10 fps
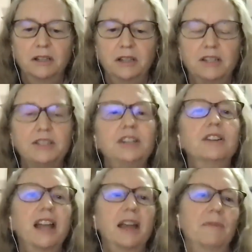
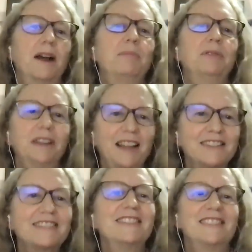interrogate my
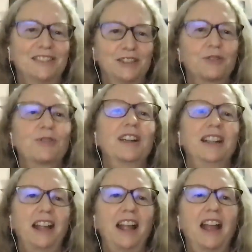place in this
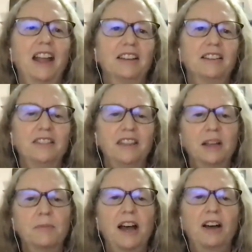story and think
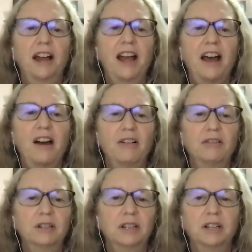about how,